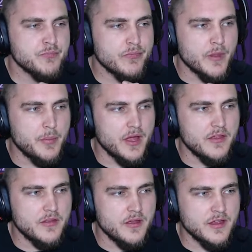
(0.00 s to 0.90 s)
But
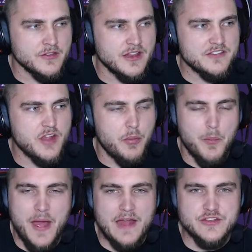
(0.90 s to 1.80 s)
in the last couple
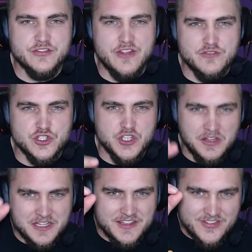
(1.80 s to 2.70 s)
patches, they've just done
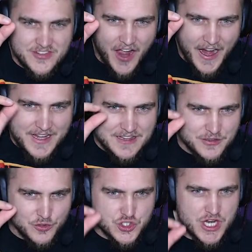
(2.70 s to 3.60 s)
like these tiny
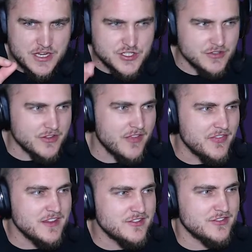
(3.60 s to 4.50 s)
little changes. And
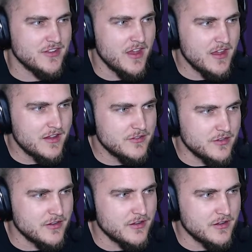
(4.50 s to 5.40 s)
this,
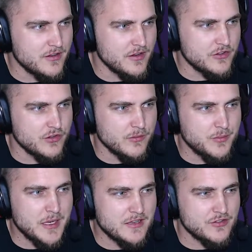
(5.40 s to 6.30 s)
to Extreme
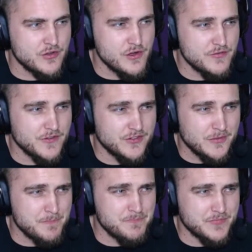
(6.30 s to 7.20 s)
Speed, this nerf
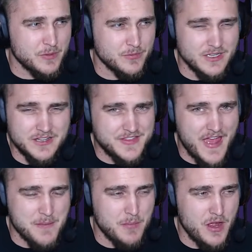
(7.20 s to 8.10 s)
isn't really
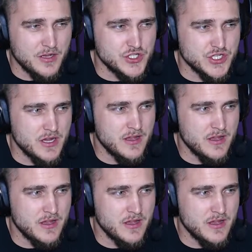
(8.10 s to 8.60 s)
that much.